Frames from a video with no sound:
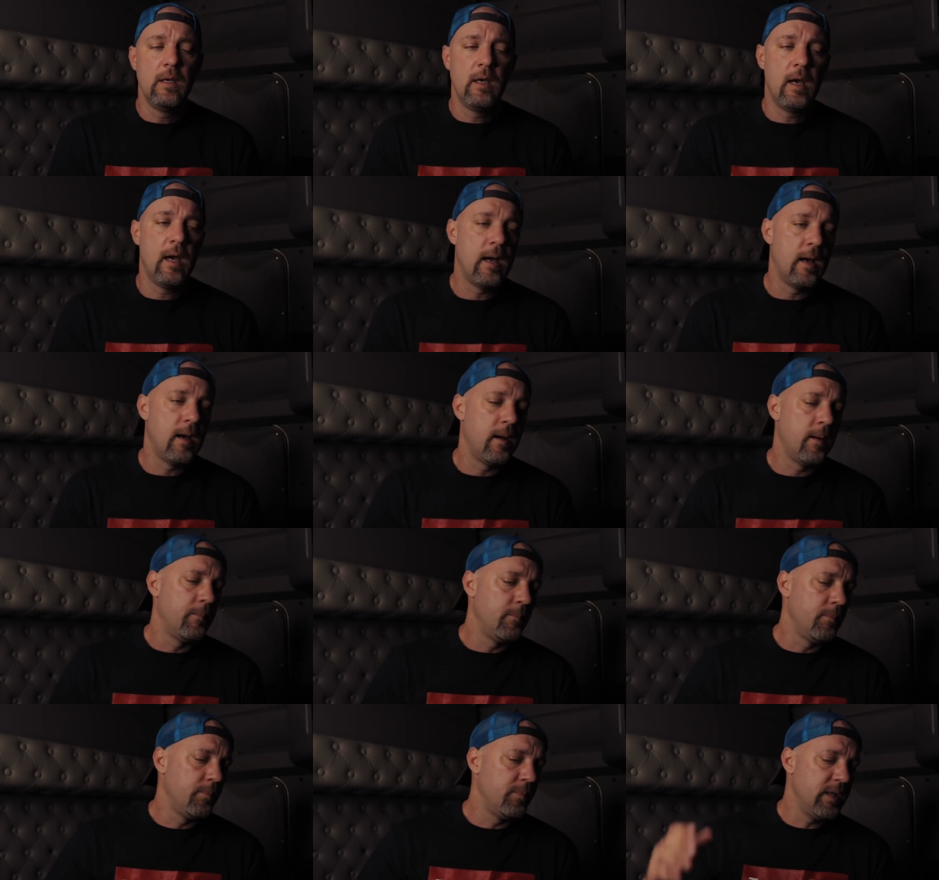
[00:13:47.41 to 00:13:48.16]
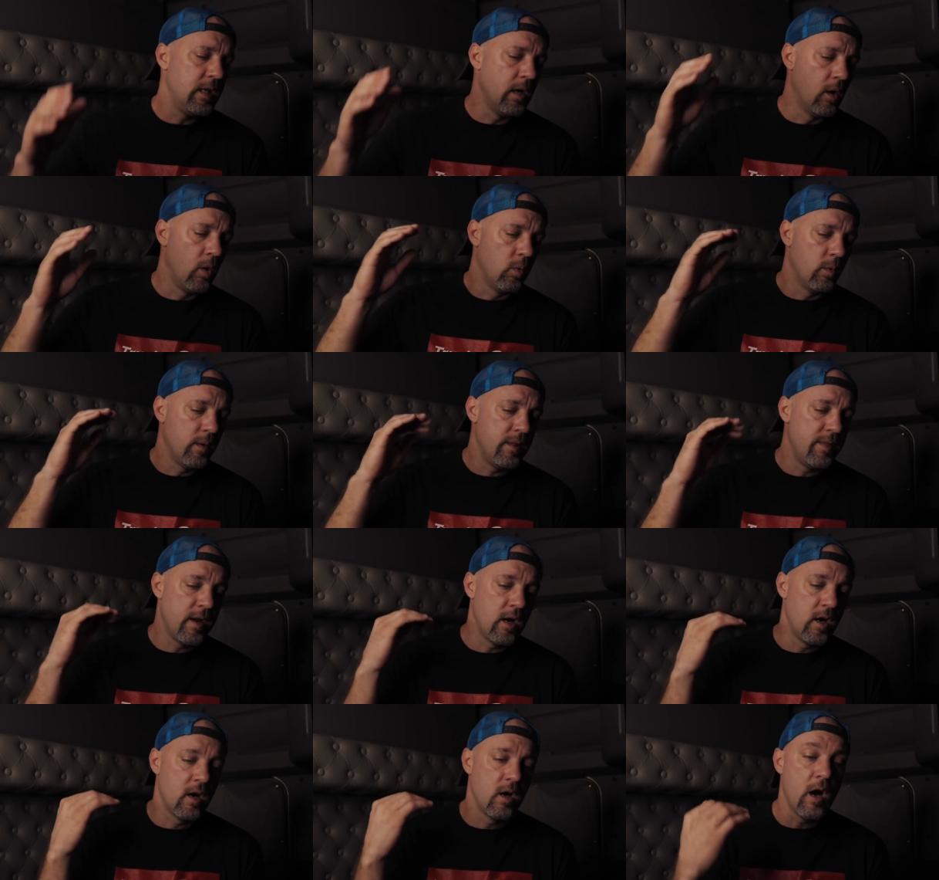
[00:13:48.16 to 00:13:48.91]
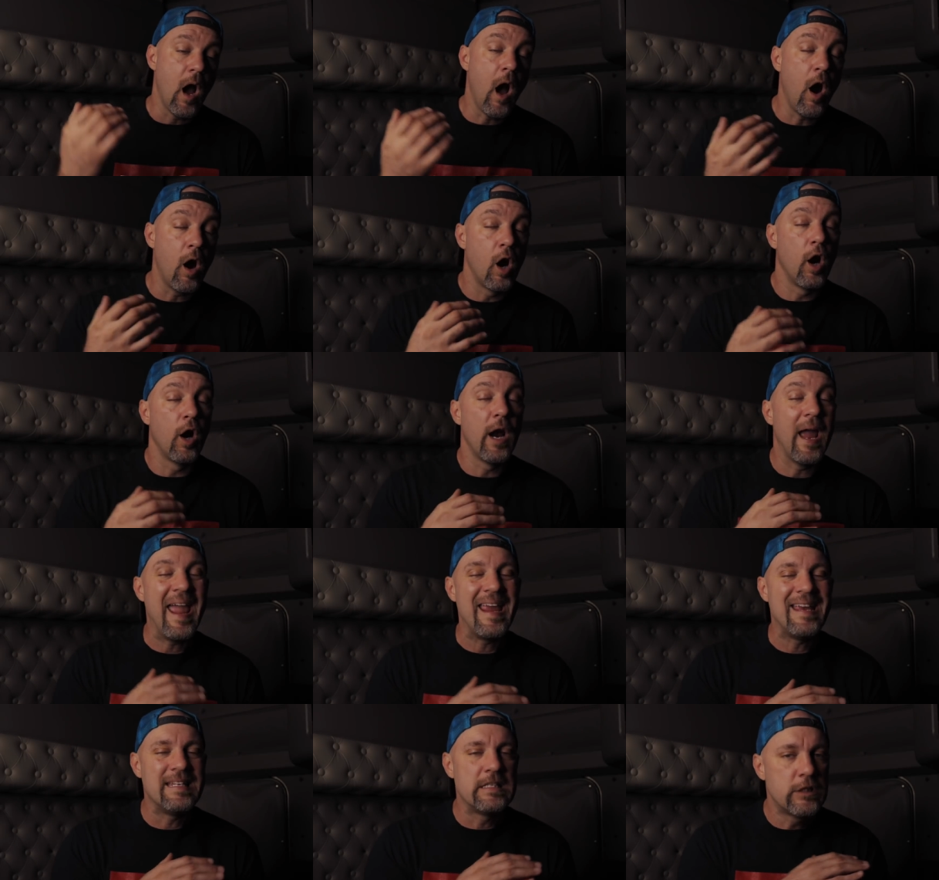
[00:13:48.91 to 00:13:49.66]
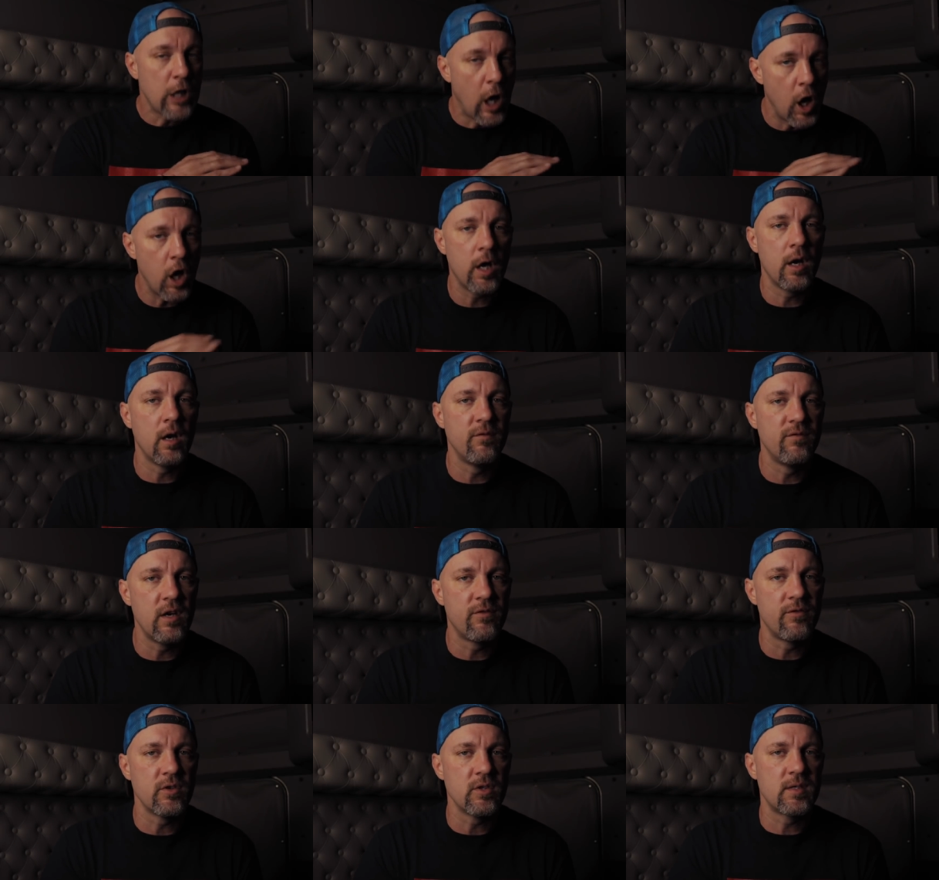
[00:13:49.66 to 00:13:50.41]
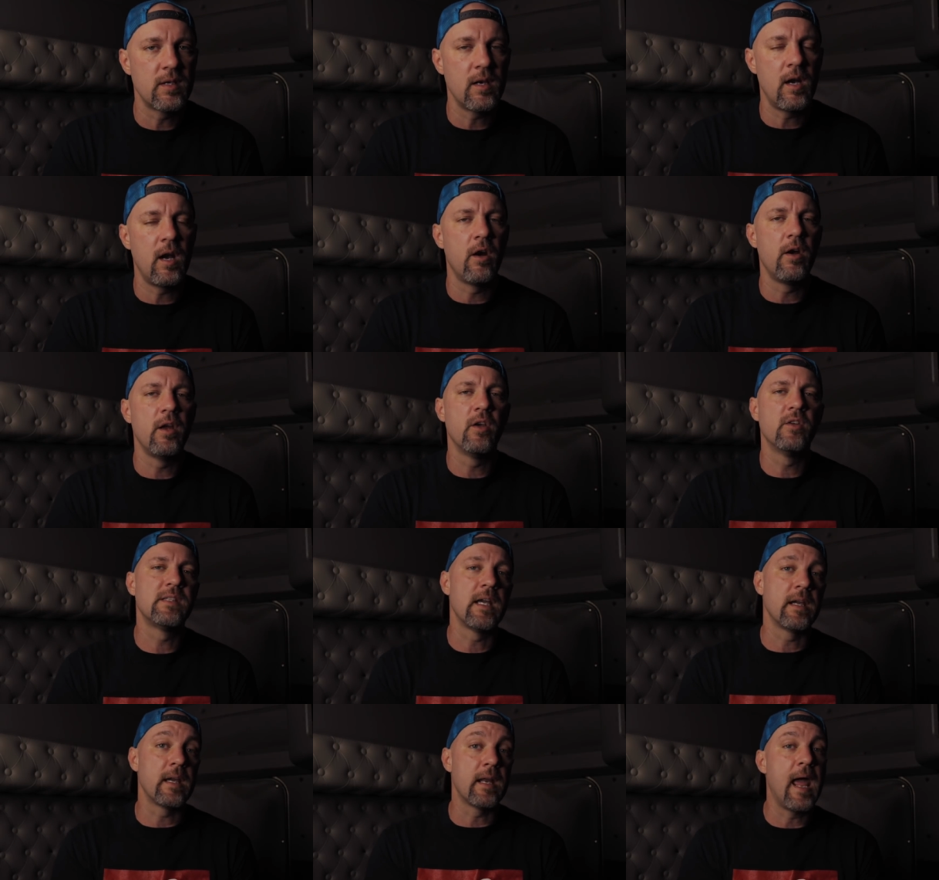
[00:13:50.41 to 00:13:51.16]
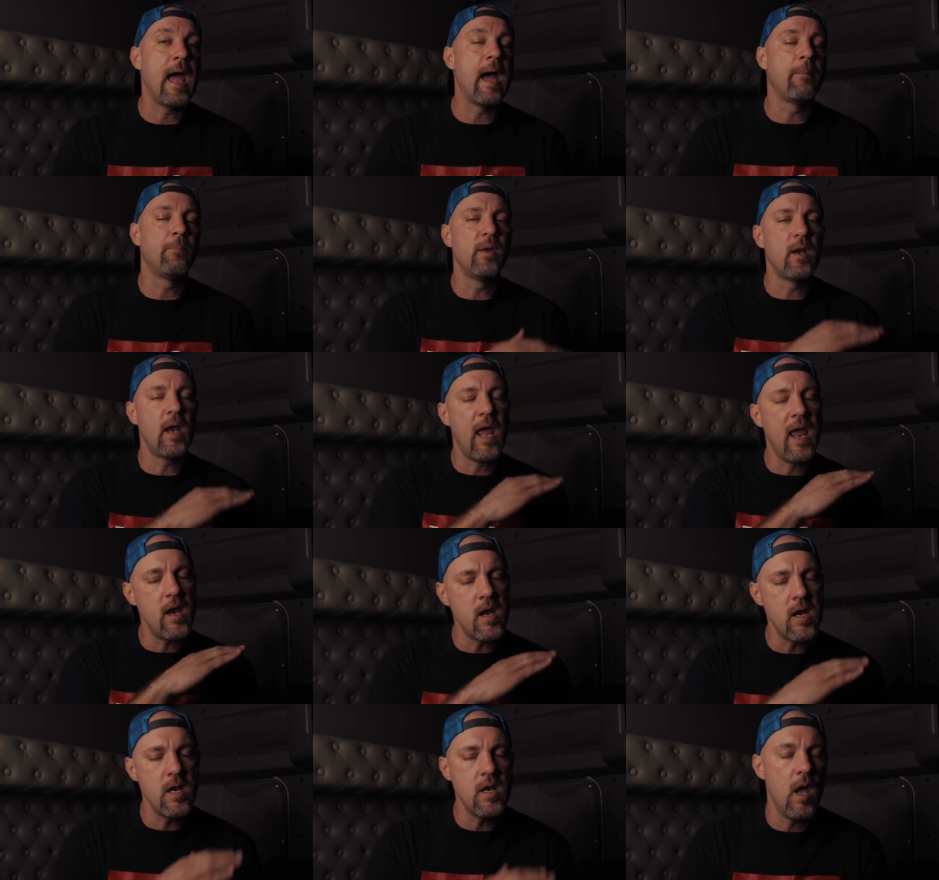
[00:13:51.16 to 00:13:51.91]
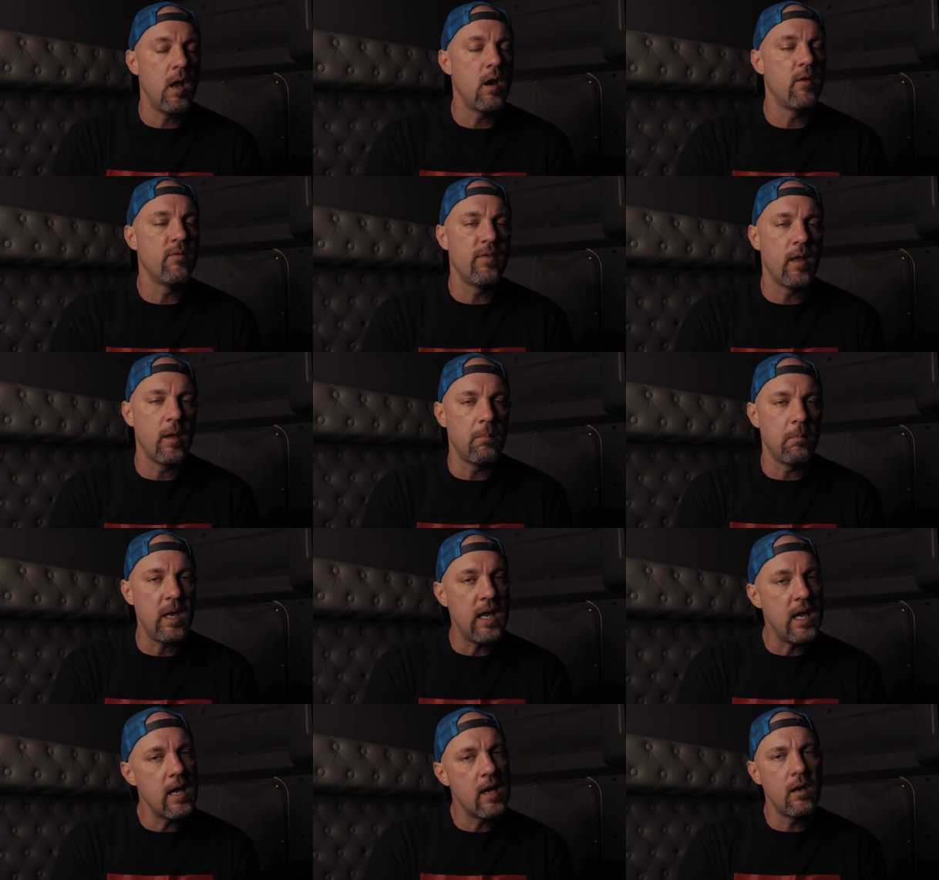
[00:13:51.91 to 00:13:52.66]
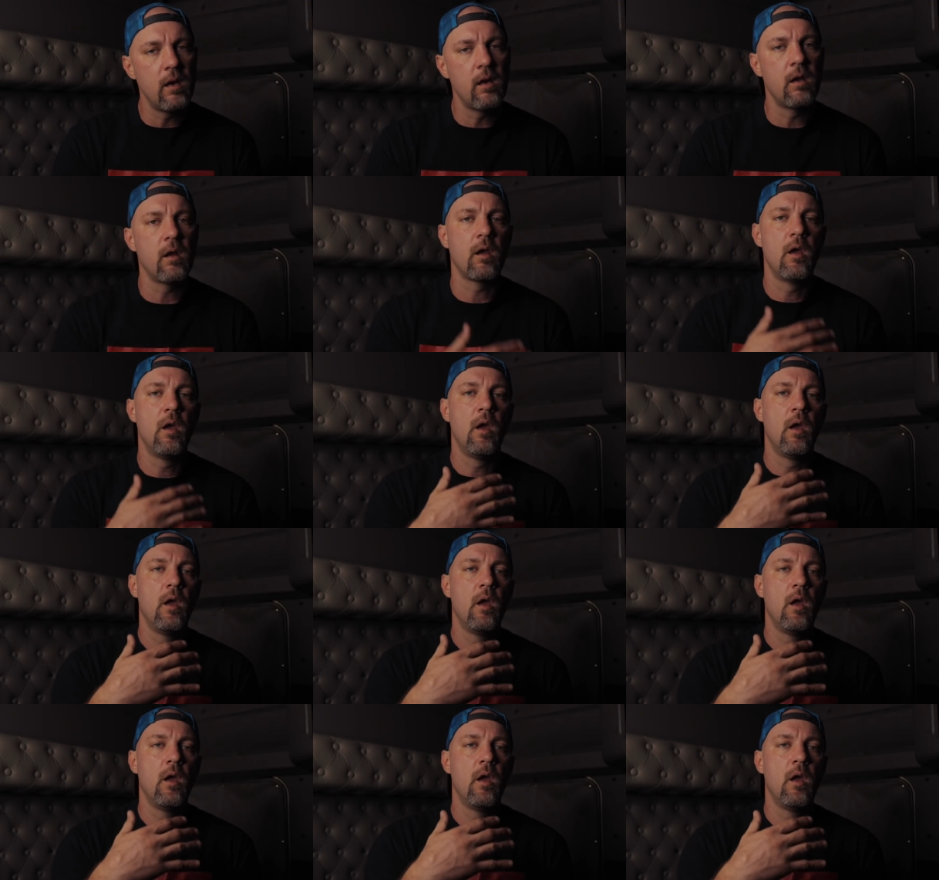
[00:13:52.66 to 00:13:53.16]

Um, you know, there are a ton of different scenarios that could happen and none of them end